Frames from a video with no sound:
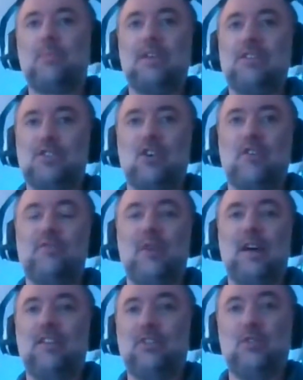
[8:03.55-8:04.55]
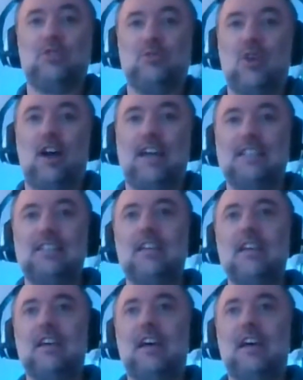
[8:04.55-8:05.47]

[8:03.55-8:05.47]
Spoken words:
piece of software that you can write.